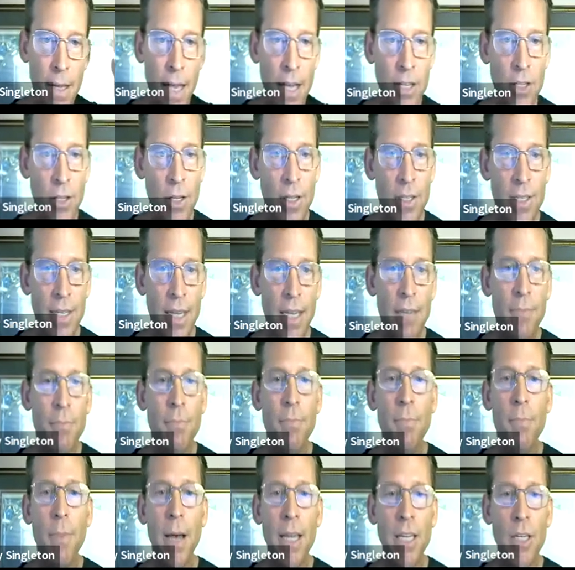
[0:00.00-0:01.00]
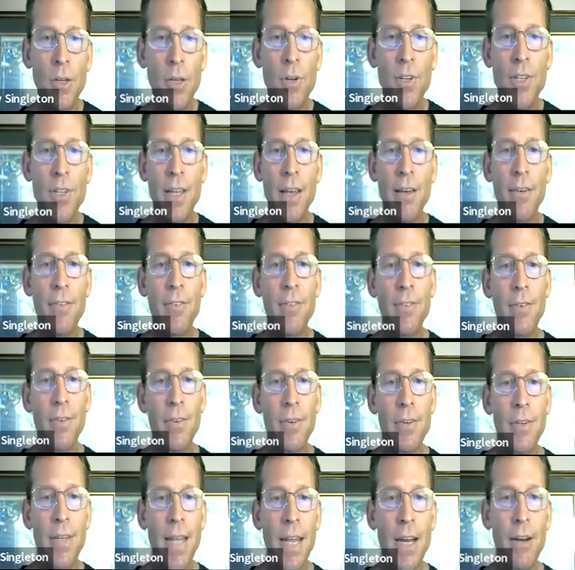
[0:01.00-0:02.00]
as you can see, by UNICEF,
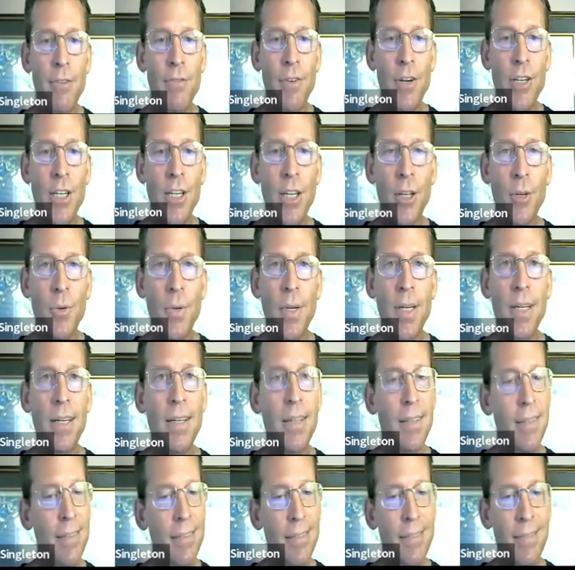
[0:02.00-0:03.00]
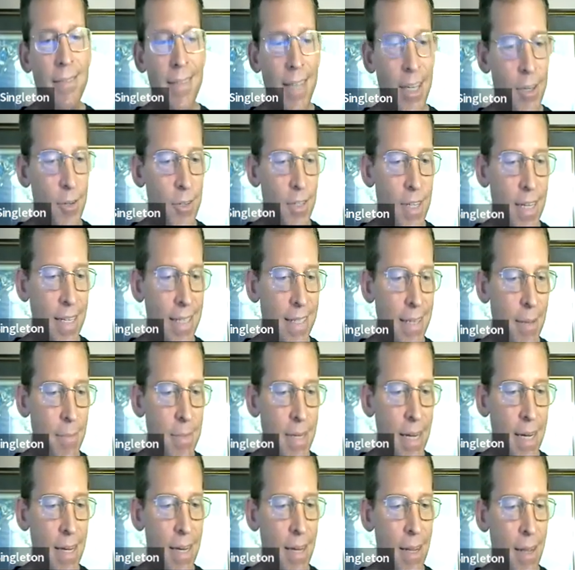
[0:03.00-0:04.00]
data for children, interesting
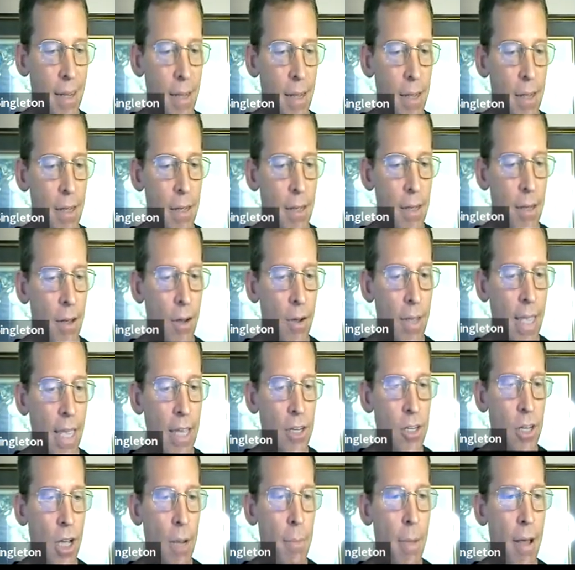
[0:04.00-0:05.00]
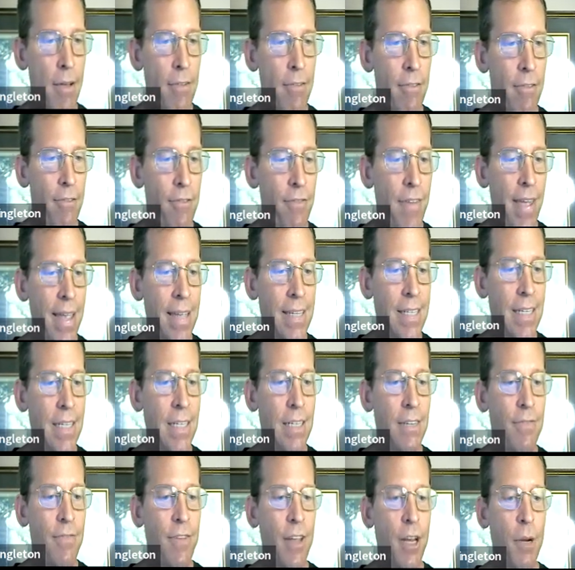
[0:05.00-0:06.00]
subject. Okay, talking about
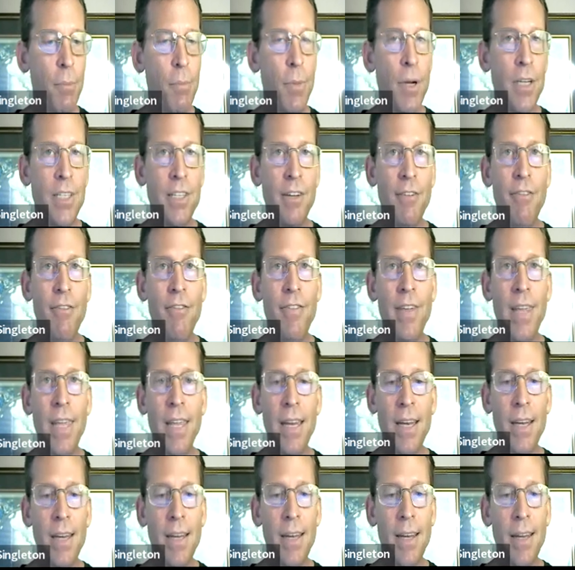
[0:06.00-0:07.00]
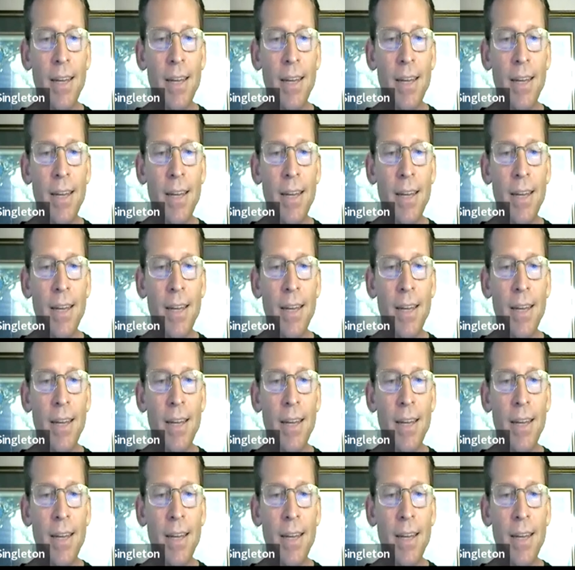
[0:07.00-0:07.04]
faces, fingerprints, and feet.